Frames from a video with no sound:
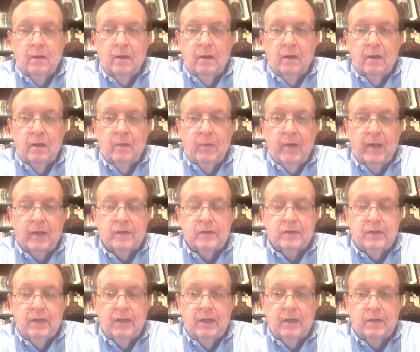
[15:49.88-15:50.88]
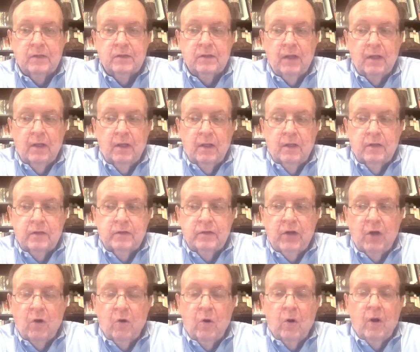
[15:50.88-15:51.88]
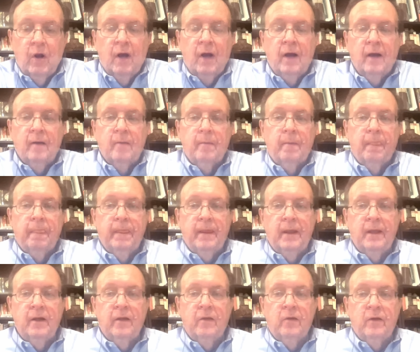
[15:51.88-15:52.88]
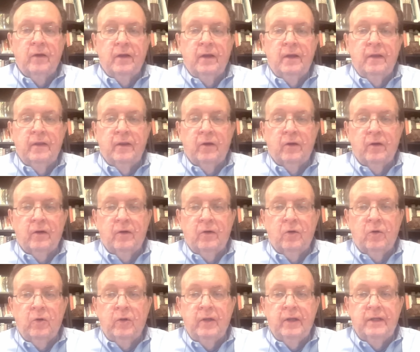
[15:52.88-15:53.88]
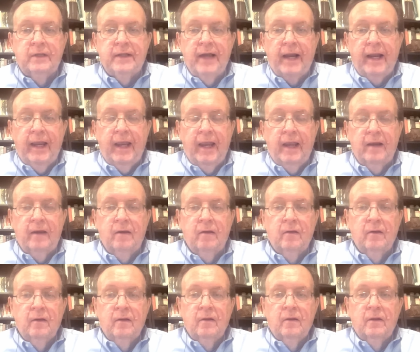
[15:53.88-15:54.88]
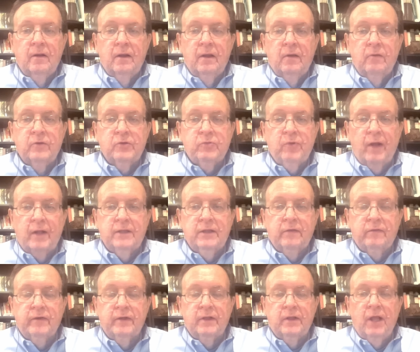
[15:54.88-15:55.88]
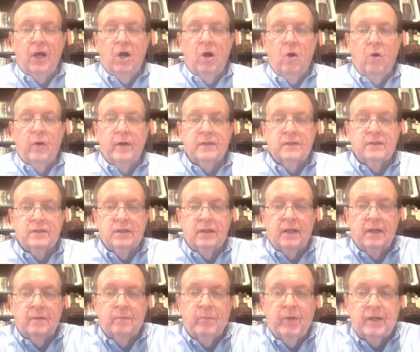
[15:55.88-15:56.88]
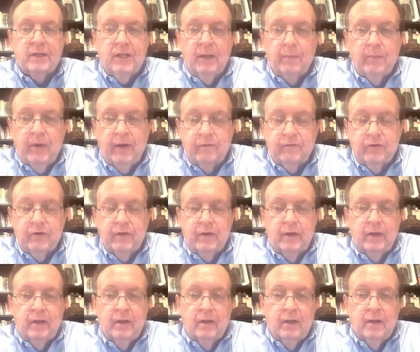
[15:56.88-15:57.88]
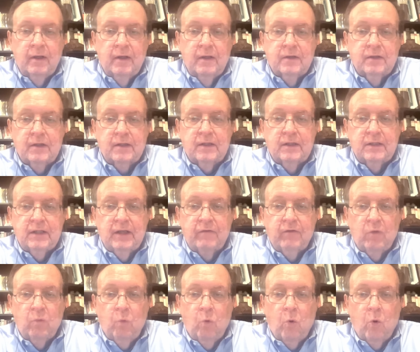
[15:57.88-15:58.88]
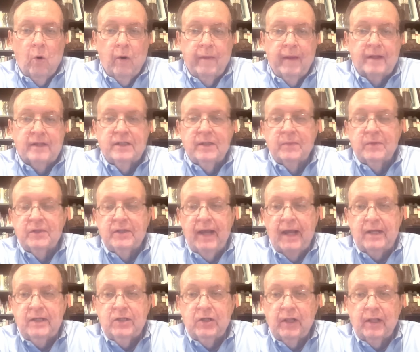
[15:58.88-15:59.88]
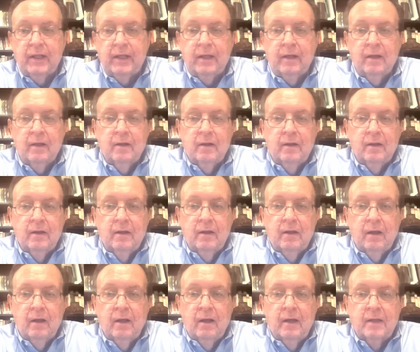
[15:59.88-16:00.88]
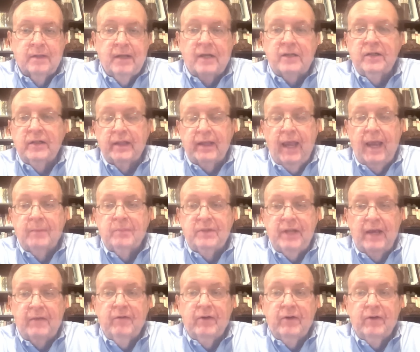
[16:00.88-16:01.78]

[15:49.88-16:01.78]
uh, the Palestinians. So, uh, you know, the, in the early decade, it was relatively low. It's it picked up after the '67 war, and then substantially, uh, essentially, the Camp David